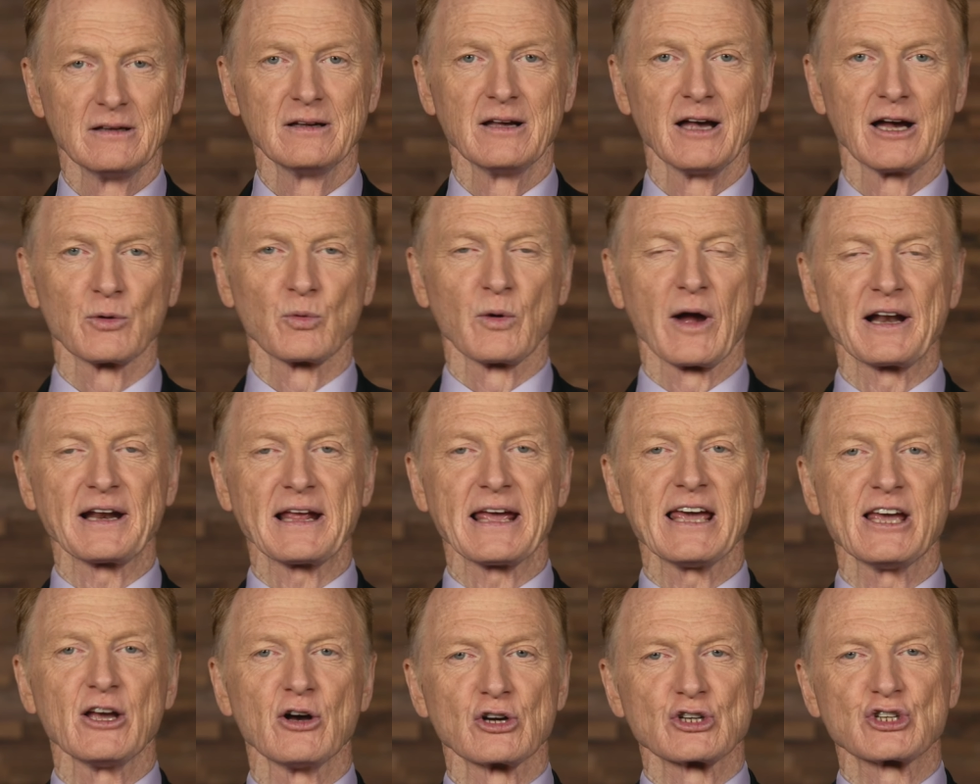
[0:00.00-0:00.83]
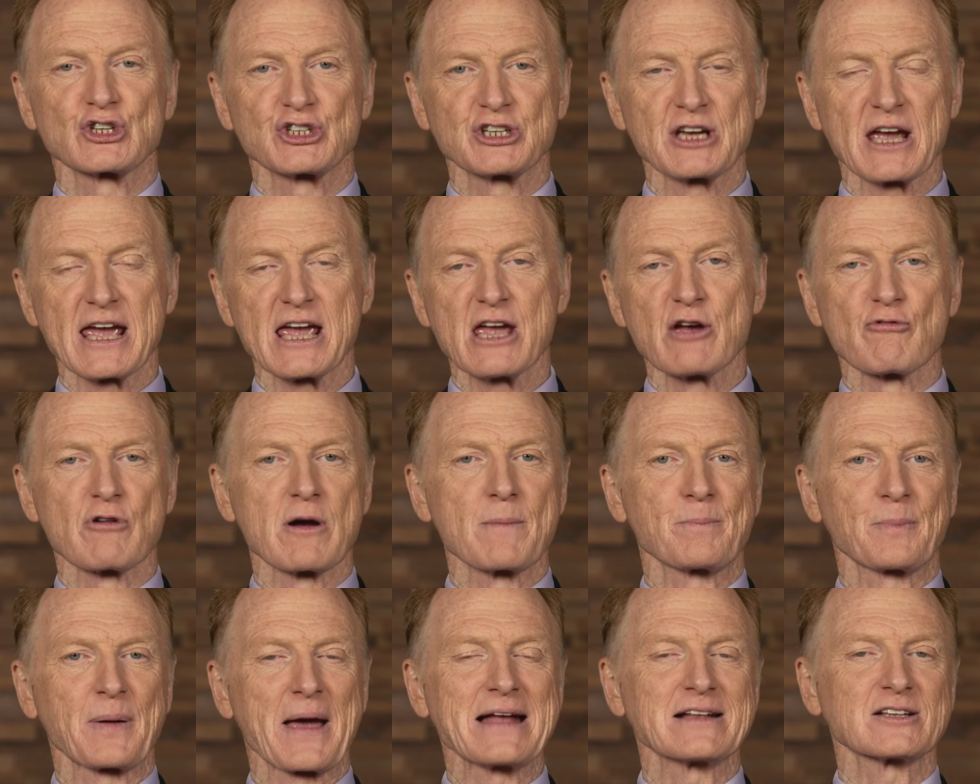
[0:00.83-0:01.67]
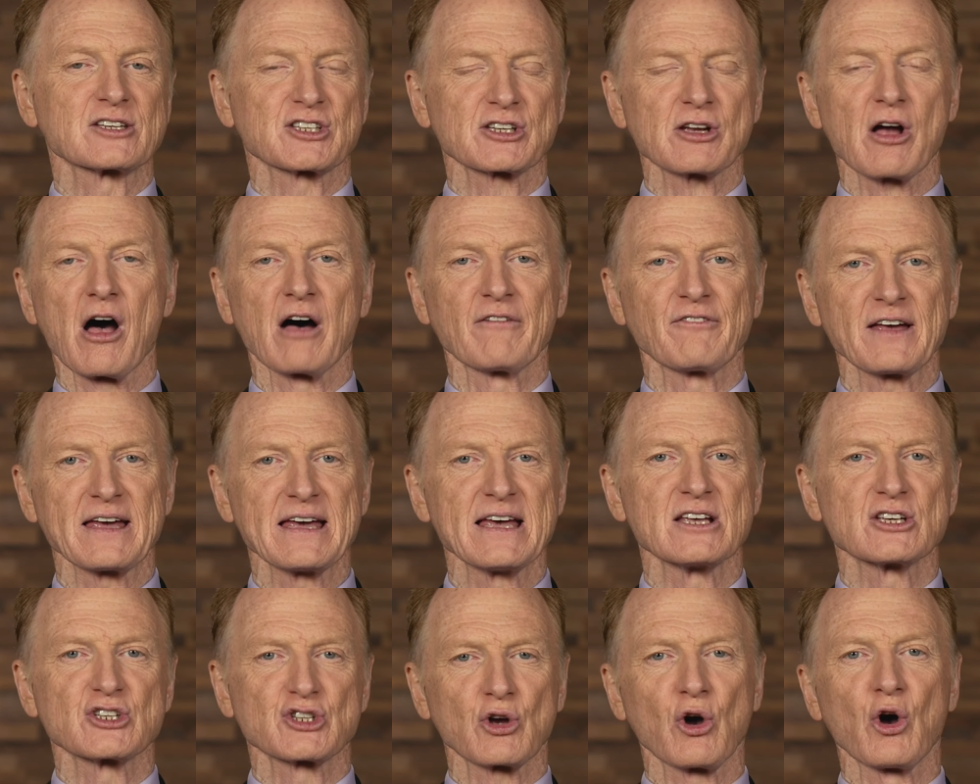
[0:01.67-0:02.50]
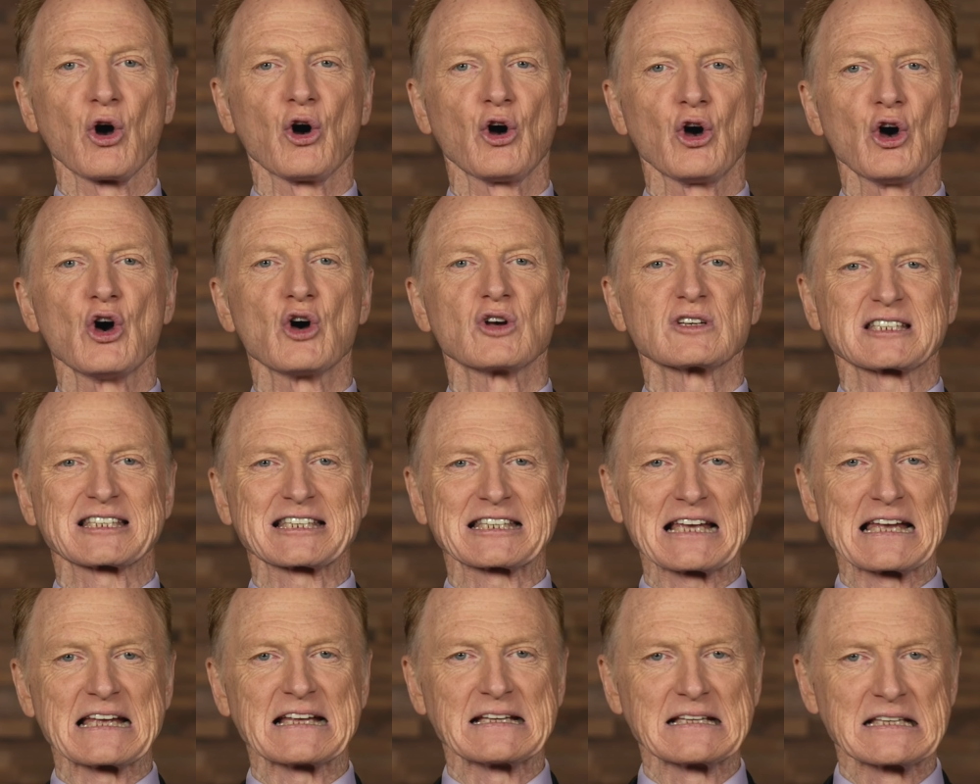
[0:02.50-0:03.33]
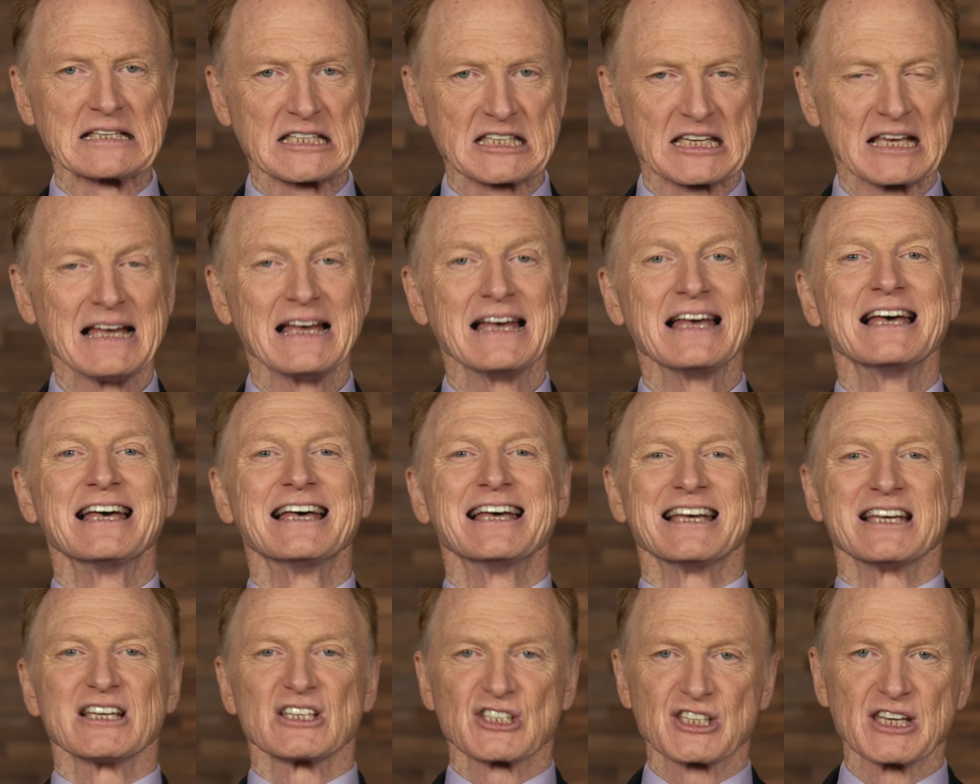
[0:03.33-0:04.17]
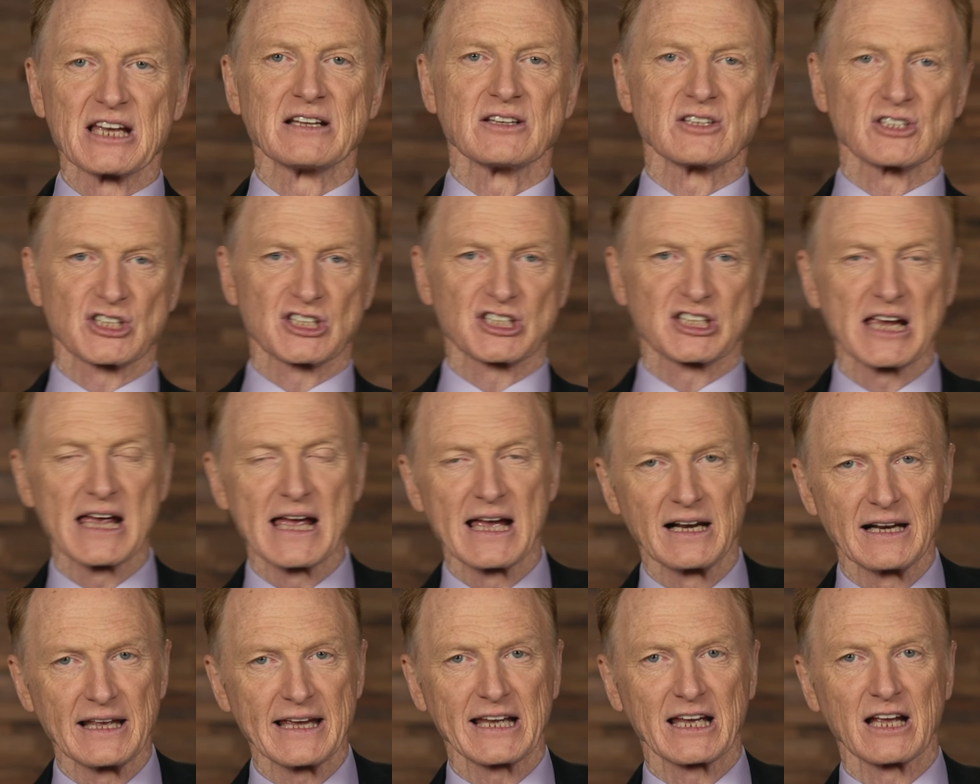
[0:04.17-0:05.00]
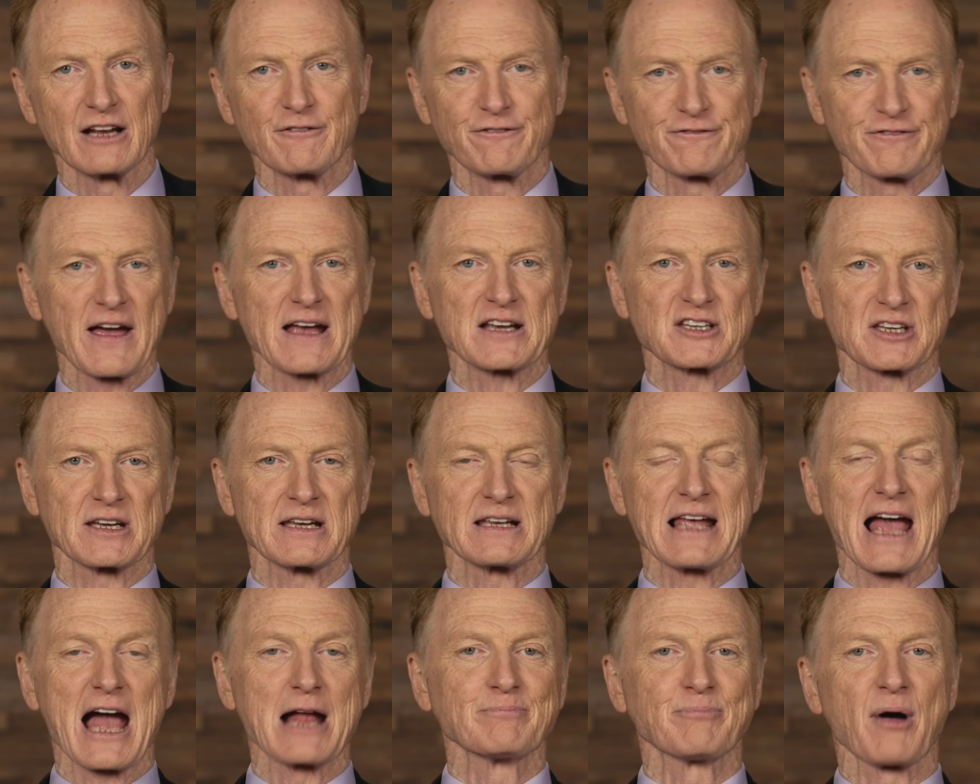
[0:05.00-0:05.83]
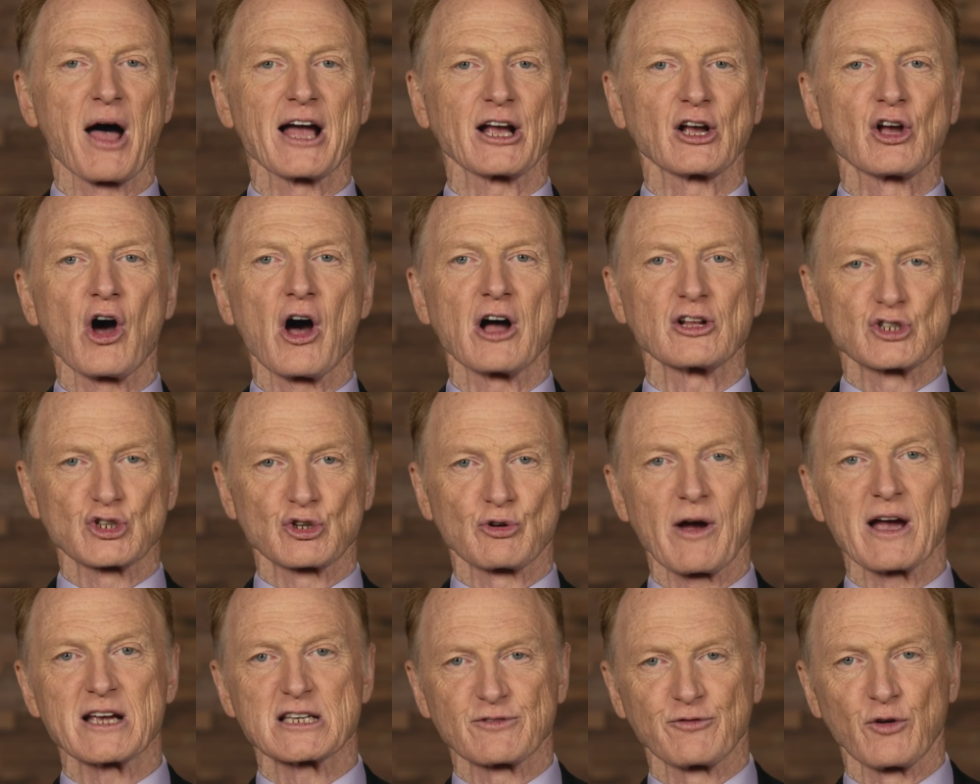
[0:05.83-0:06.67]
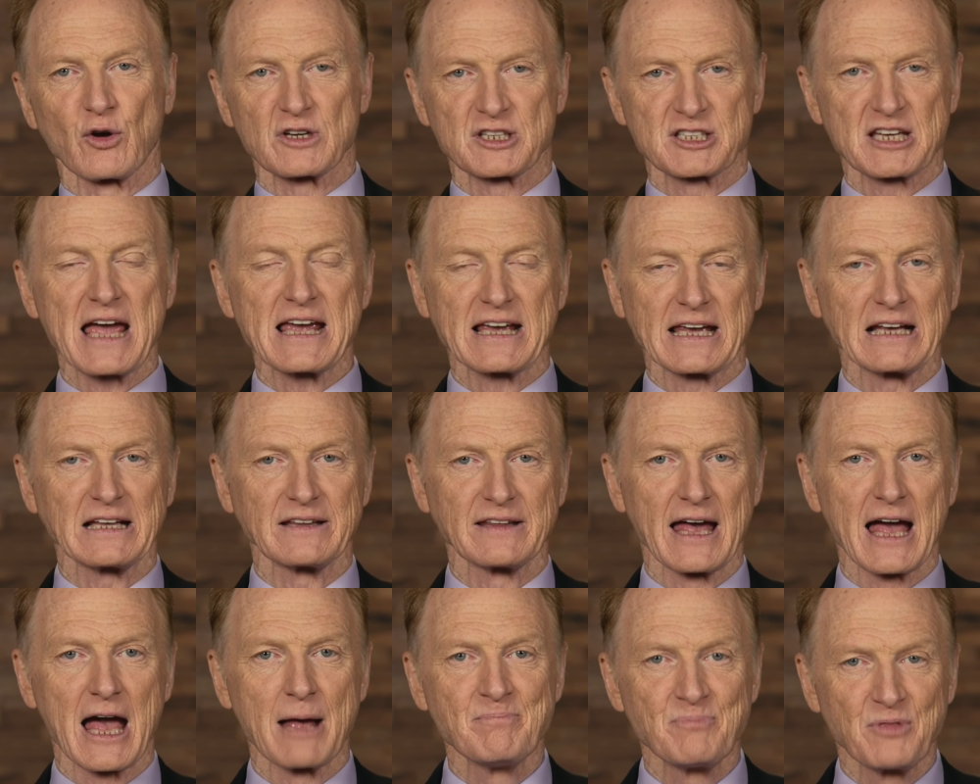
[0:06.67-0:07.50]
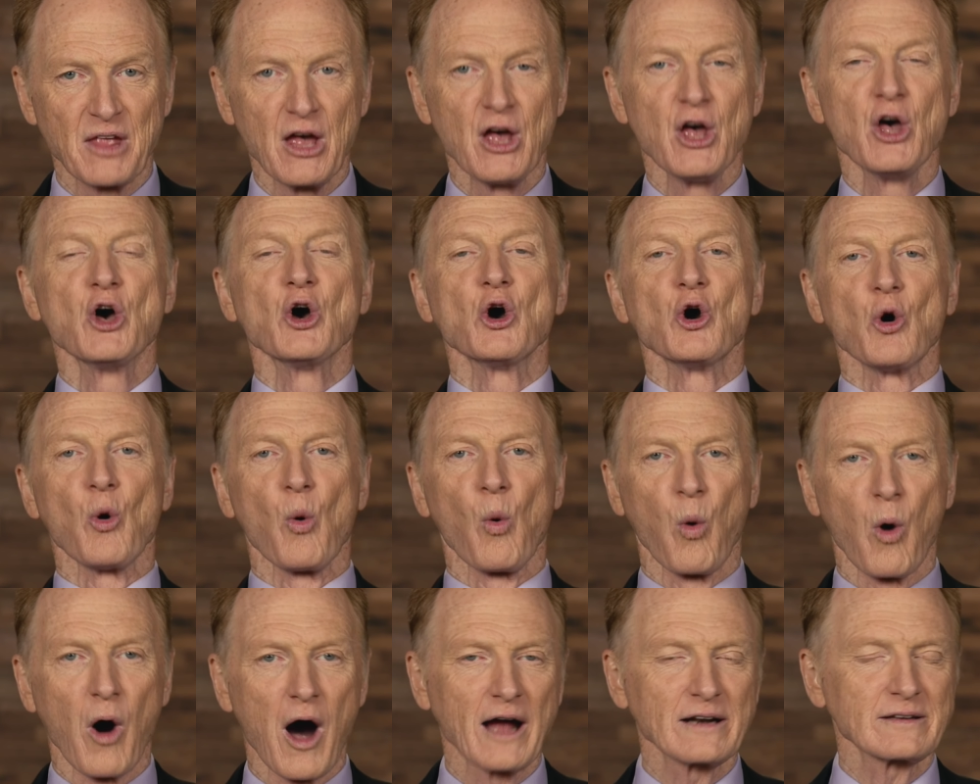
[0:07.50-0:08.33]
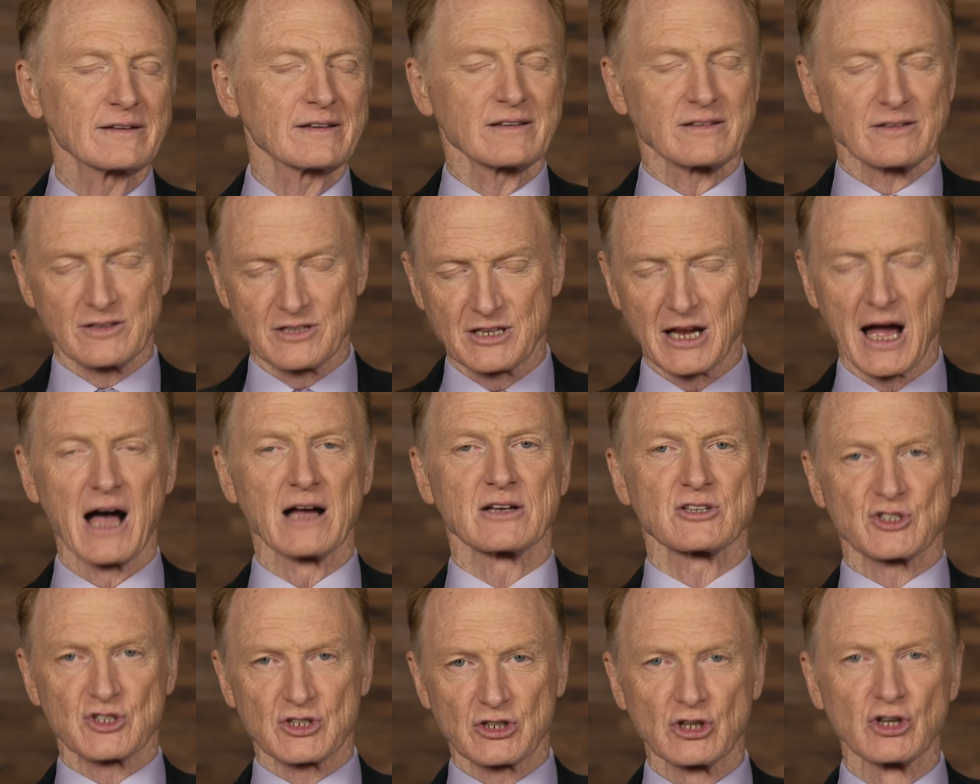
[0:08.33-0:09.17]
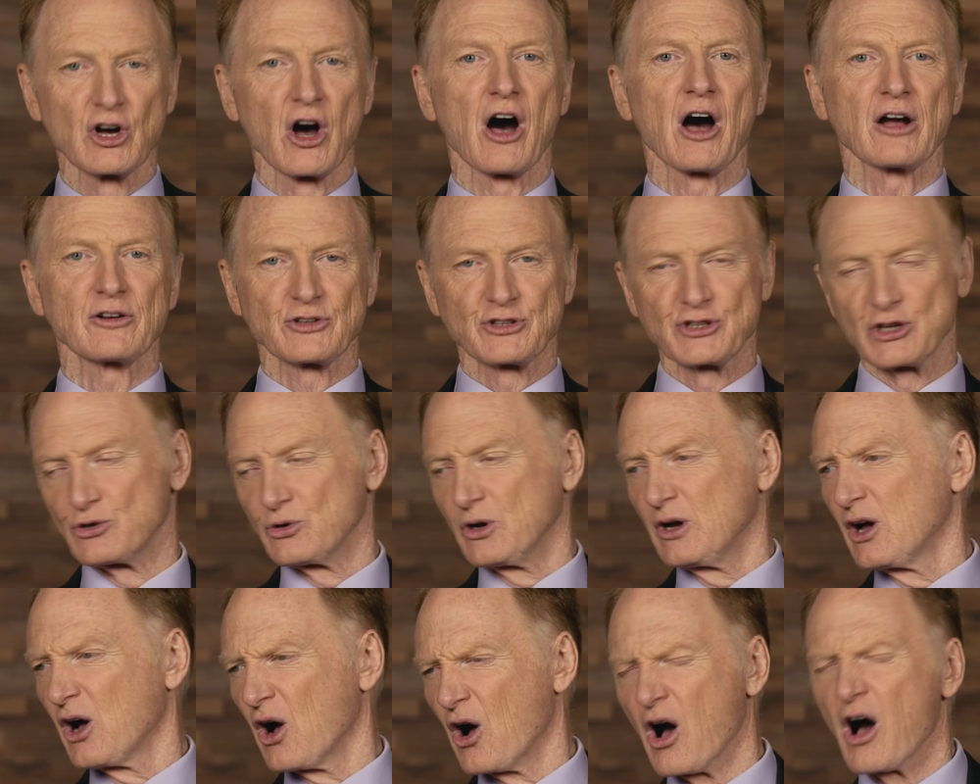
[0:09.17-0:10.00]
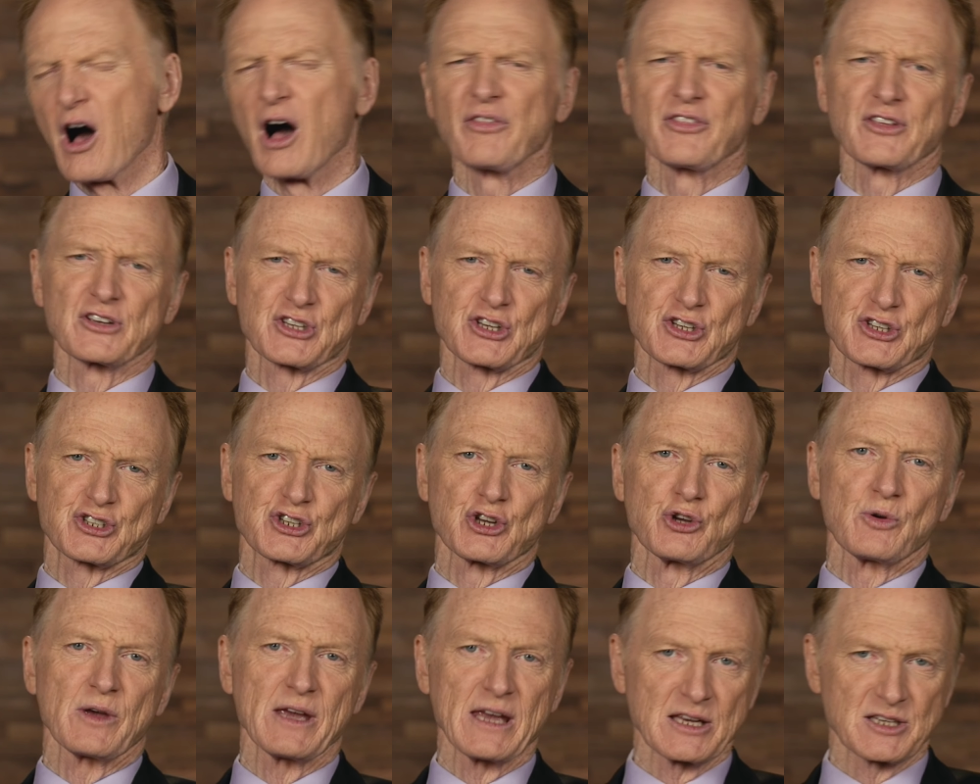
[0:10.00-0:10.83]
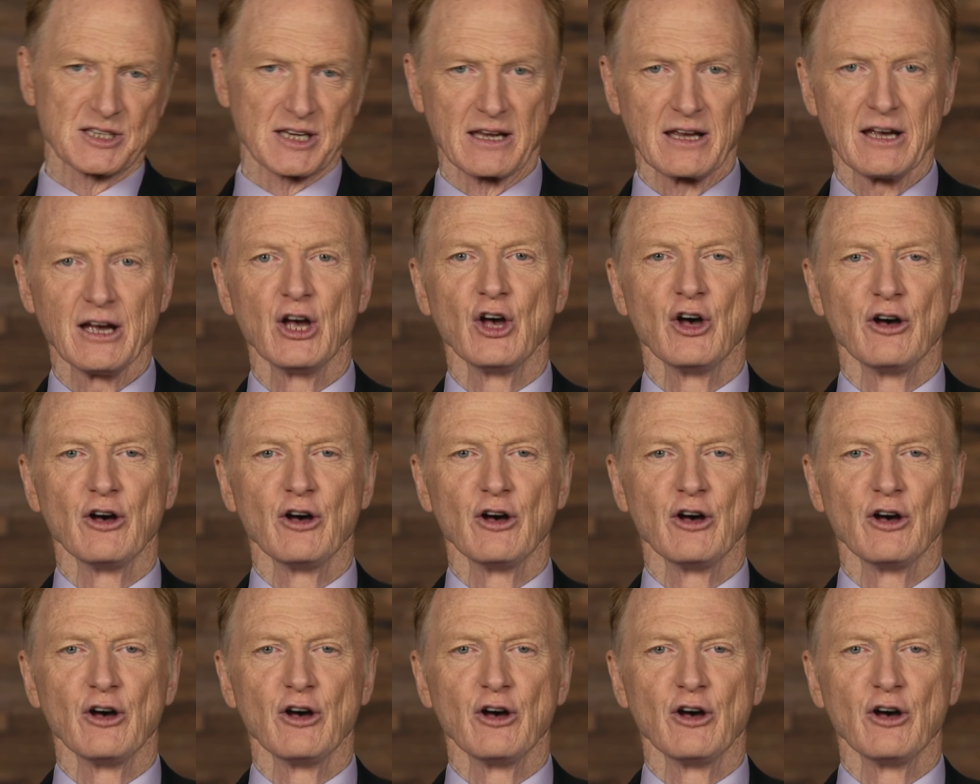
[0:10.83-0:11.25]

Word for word: and when he or she repents of his or her sins, sincerely confessing and by God's grace forsaking them, what does God do? Oh, this is too easy.